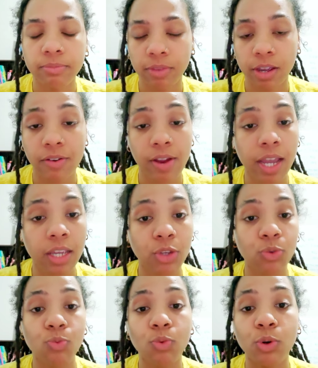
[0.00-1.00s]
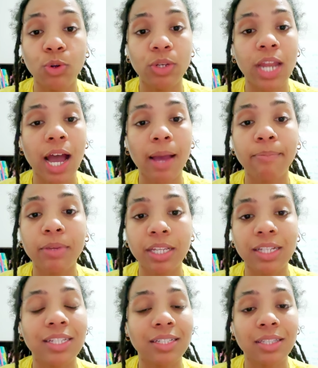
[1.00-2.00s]
All right, you will not be
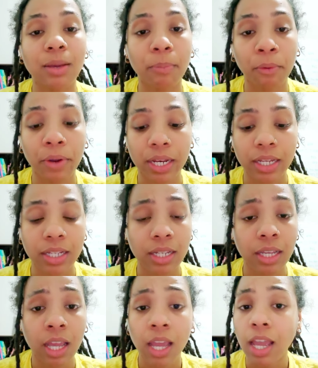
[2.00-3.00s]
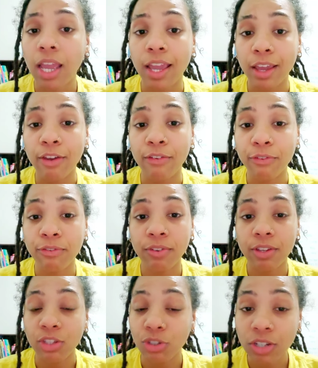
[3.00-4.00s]
disappointed. If
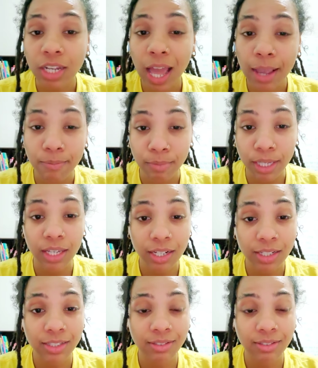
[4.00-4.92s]
you're like me,